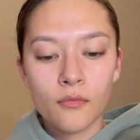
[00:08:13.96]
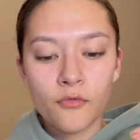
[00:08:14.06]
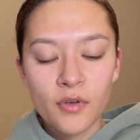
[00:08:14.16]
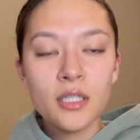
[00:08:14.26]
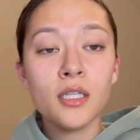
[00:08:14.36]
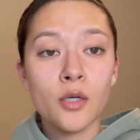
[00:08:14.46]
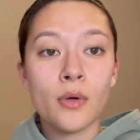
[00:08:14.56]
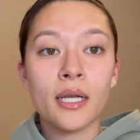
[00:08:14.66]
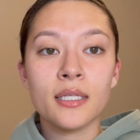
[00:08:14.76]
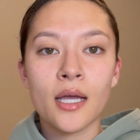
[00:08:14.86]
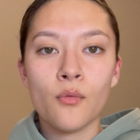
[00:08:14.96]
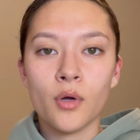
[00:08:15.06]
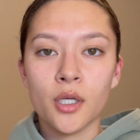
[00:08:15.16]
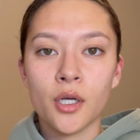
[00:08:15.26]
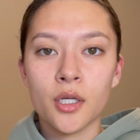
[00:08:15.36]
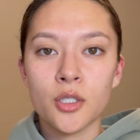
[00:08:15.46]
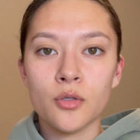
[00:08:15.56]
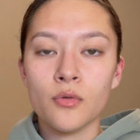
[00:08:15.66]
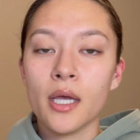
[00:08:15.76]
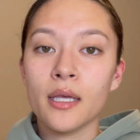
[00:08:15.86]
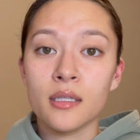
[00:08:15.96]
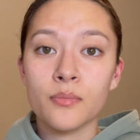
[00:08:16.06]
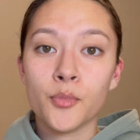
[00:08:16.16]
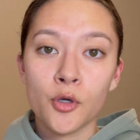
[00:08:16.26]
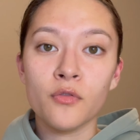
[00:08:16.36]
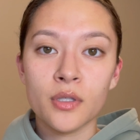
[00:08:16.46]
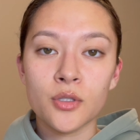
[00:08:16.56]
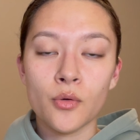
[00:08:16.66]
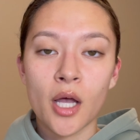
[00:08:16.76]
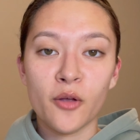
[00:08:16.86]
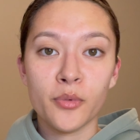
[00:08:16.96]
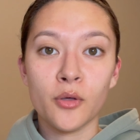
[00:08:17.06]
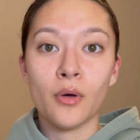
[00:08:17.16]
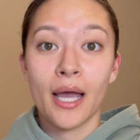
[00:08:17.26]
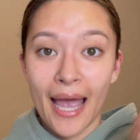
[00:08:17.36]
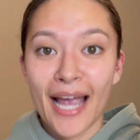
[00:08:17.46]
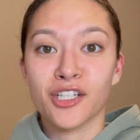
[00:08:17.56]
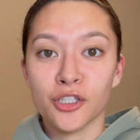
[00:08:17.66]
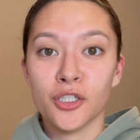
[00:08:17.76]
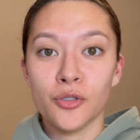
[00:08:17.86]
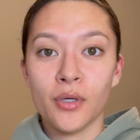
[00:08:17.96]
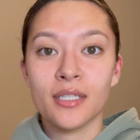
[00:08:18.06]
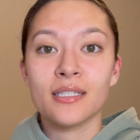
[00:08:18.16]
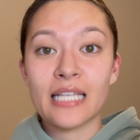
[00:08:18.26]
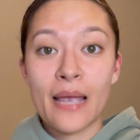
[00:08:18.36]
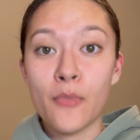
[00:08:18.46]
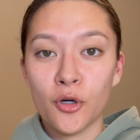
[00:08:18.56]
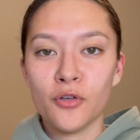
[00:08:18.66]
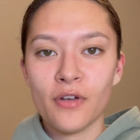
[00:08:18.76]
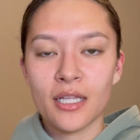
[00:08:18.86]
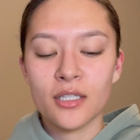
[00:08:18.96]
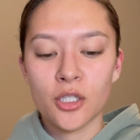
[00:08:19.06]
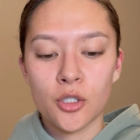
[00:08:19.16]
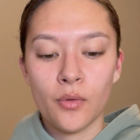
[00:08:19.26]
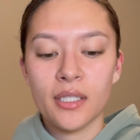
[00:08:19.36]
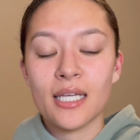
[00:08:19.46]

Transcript: Physically writing down what you're going to do is proven to help you actually do it, stay motivated to do it,